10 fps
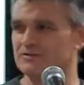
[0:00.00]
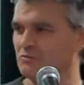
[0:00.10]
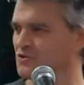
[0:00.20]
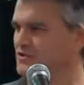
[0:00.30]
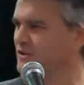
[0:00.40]

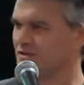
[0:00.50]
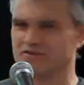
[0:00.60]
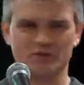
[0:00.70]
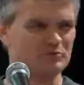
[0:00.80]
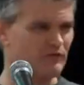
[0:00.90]
someone said,
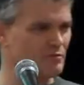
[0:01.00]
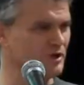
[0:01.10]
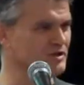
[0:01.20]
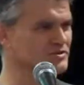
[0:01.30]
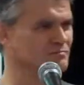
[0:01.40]
it seems
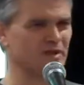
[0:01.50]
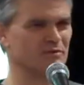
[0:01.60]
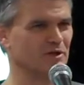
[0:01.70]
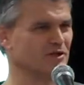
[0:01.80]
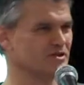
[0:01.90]
everybody's
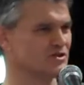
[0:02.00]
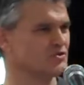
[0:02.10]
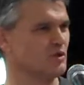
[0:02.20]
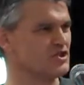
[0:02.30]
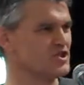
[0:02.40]

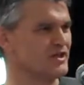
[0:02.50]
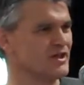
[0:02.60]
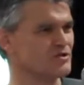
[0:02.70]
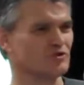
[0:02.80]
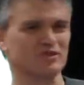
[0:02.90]
mathematicians or
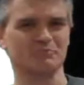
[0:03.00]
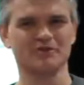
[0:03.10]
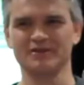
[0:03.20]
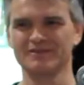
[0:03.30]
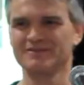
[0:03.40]
engineers or
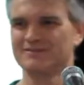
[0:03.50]
something